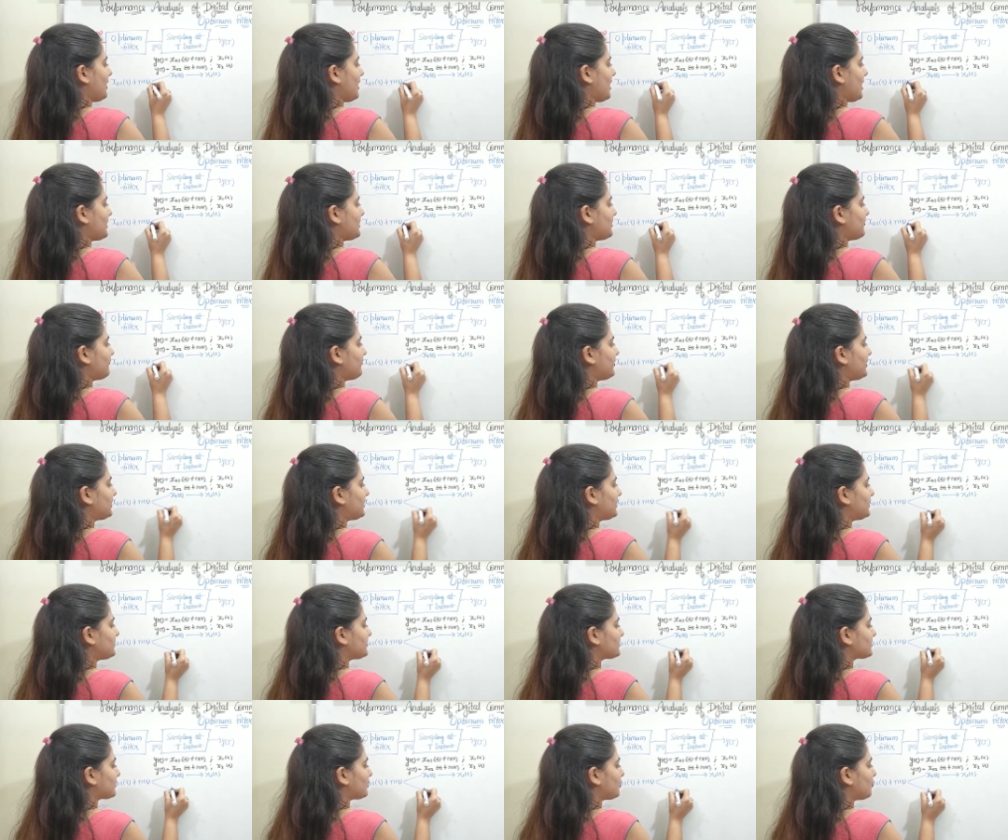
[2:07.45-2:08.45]
And if it
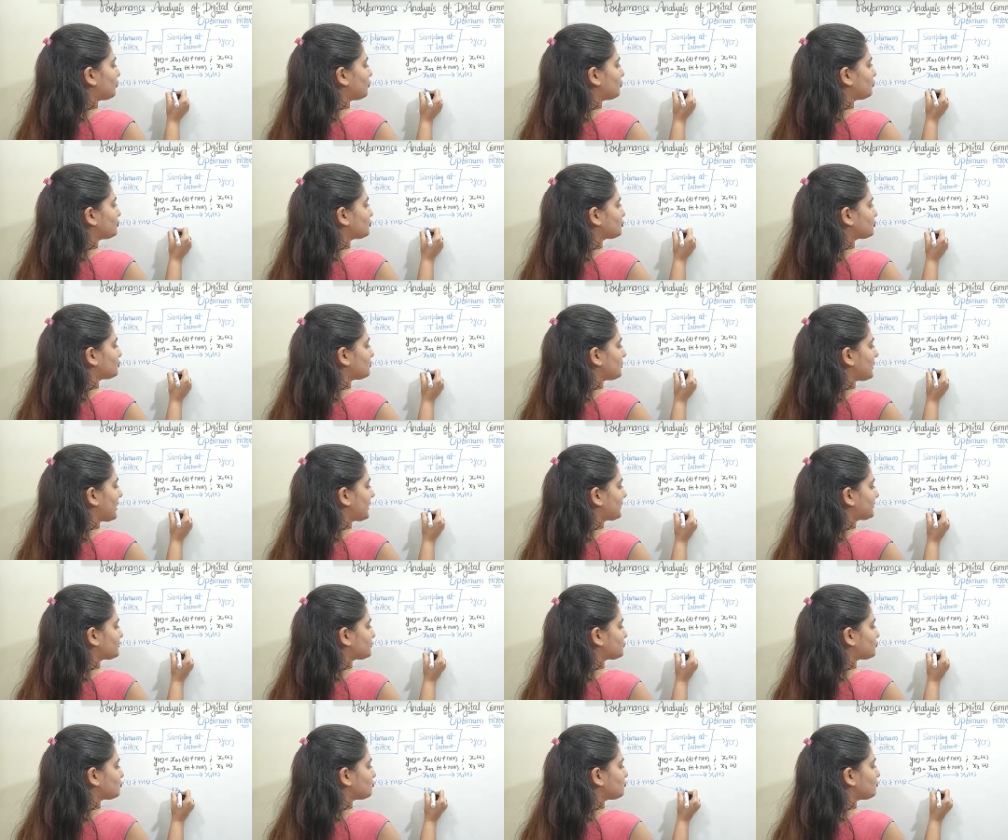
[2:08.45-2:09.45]
is close to
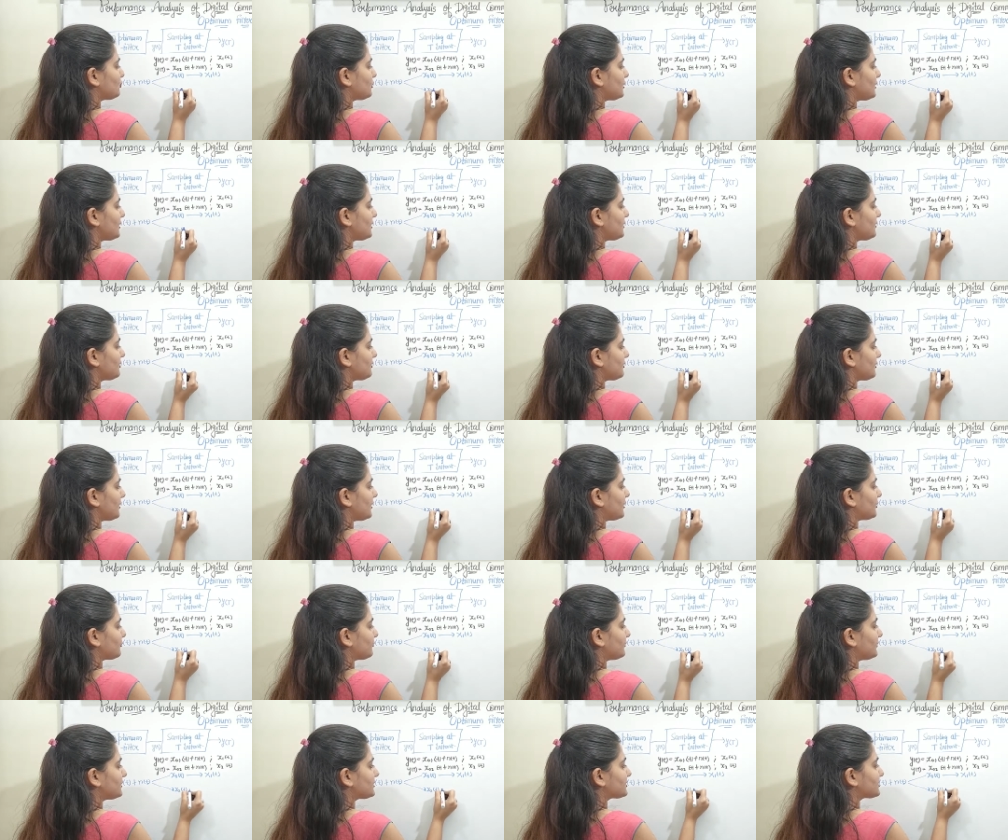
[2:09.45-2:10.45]
X two T,
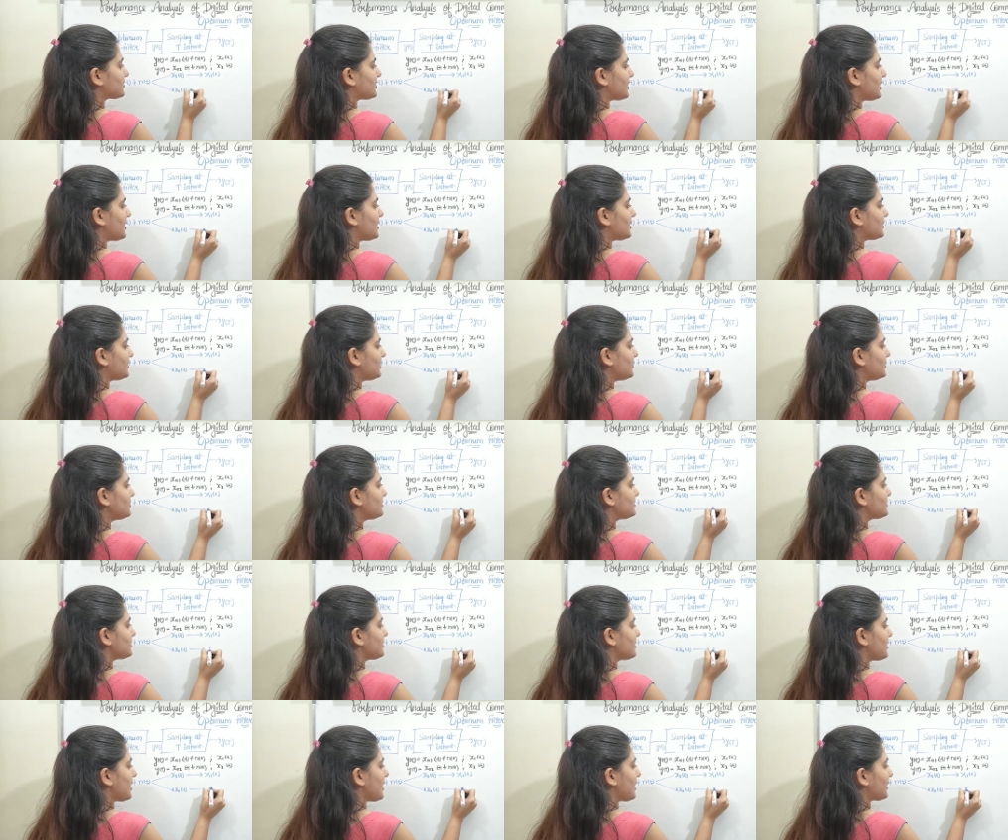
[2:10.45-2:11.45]
it will say it
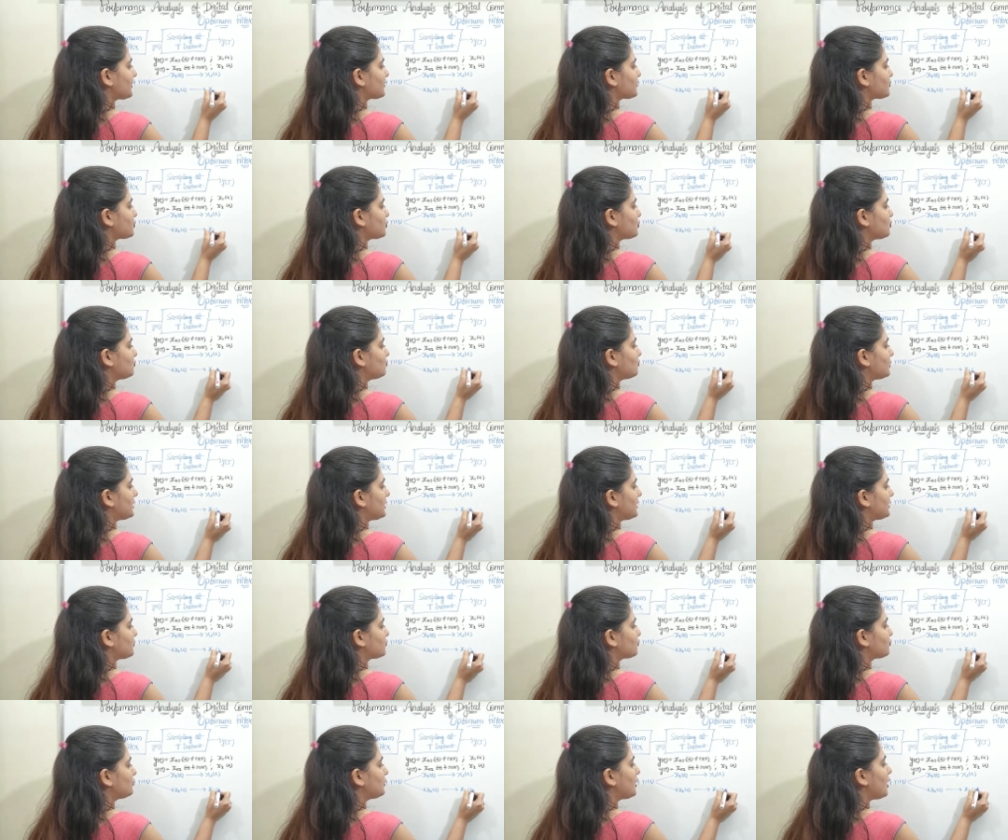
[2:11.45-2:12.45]
is X two
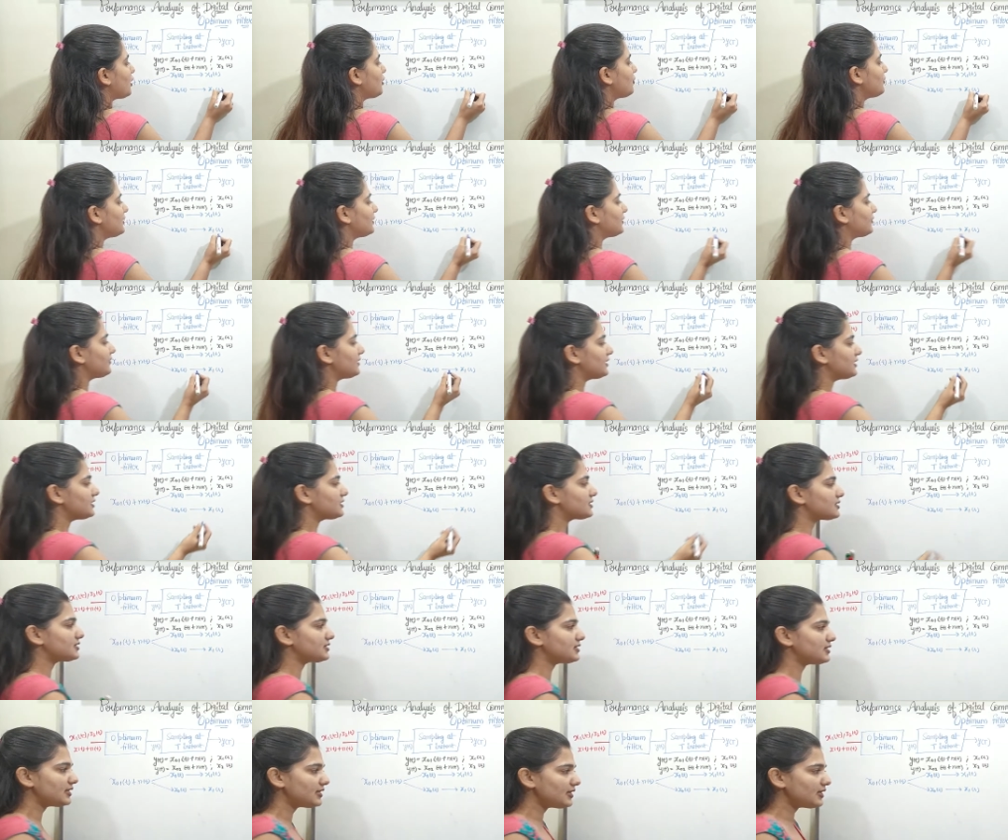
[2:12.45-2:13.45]
T. So now it will
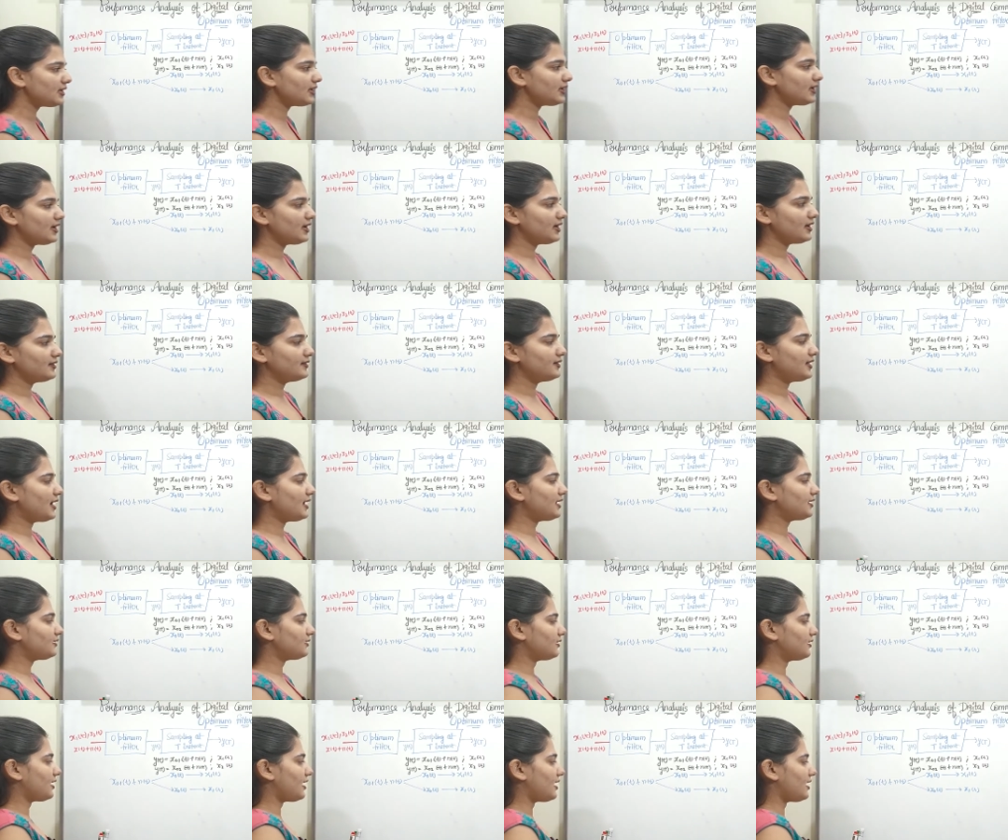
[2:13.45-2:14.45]
see
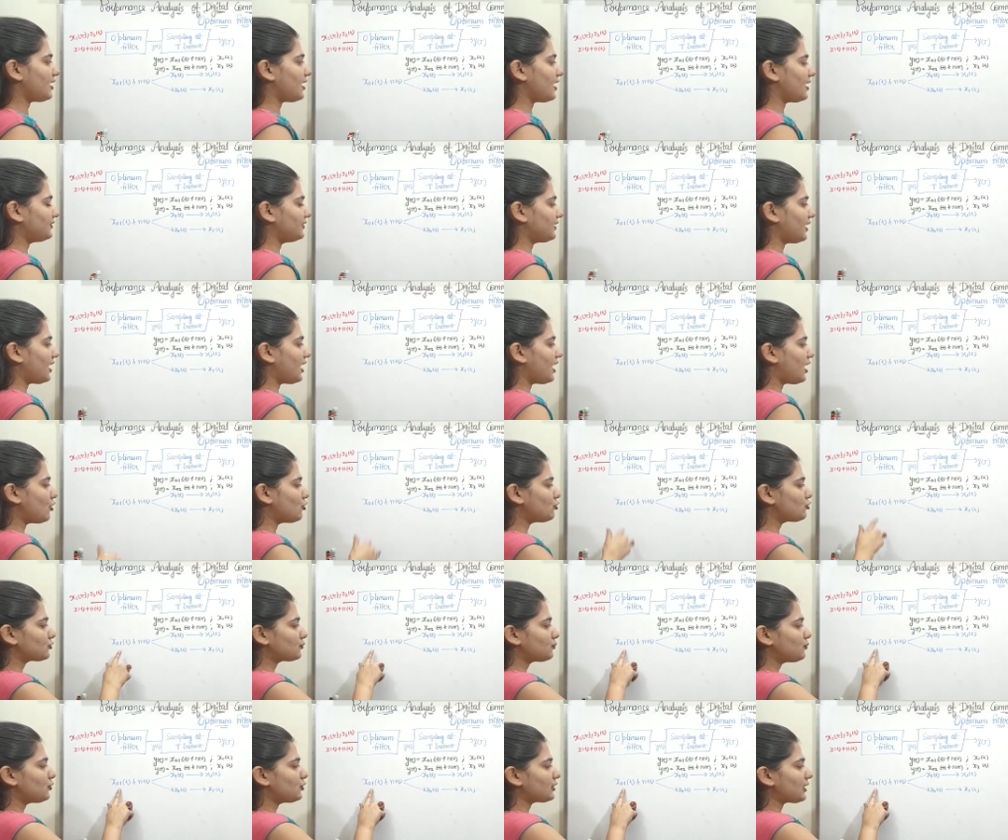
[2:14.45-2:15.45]
that the
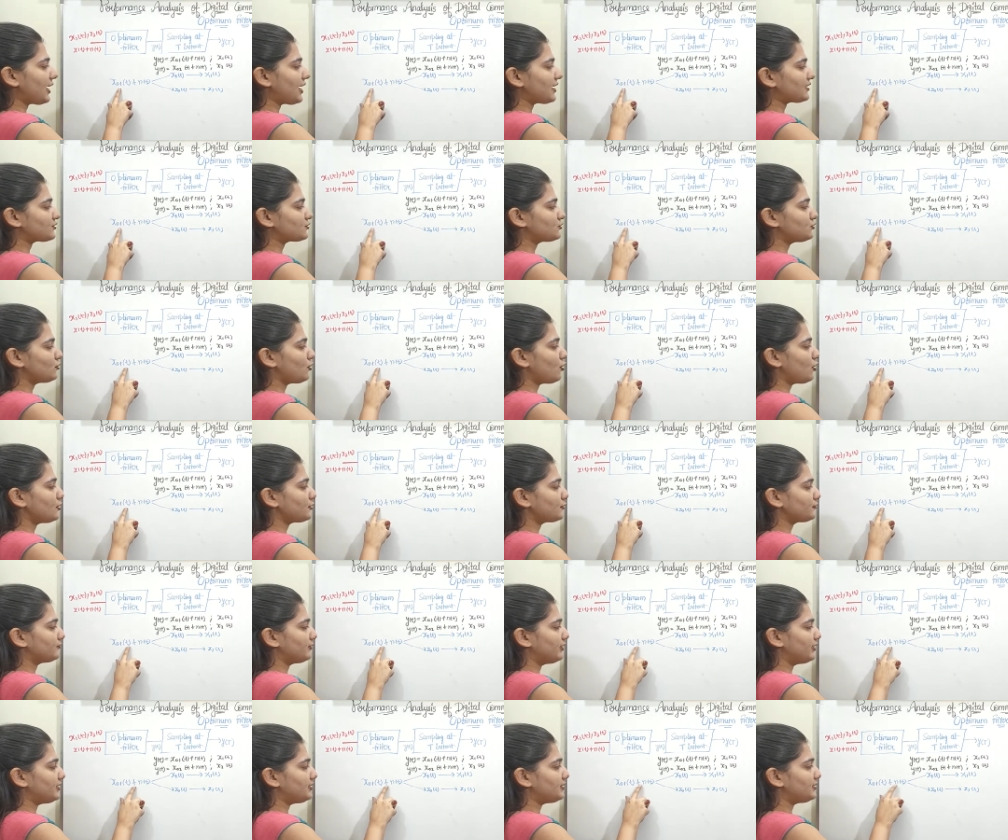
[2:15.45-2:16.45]
output X zero
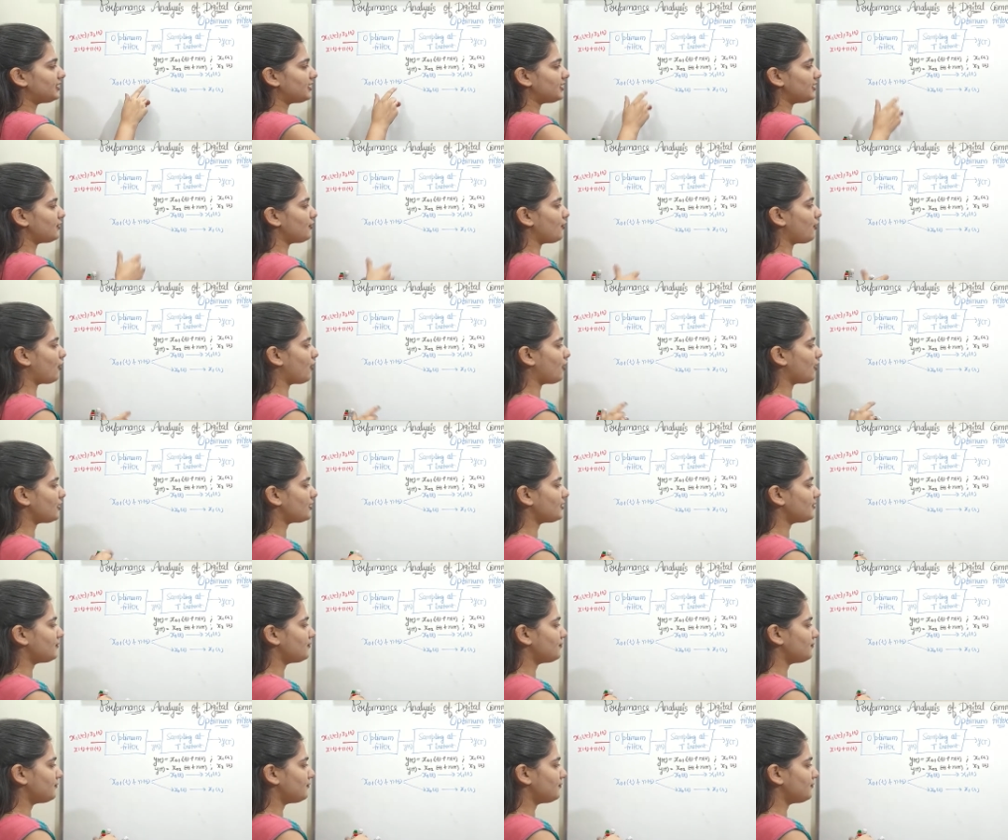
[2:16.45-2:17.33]
one T or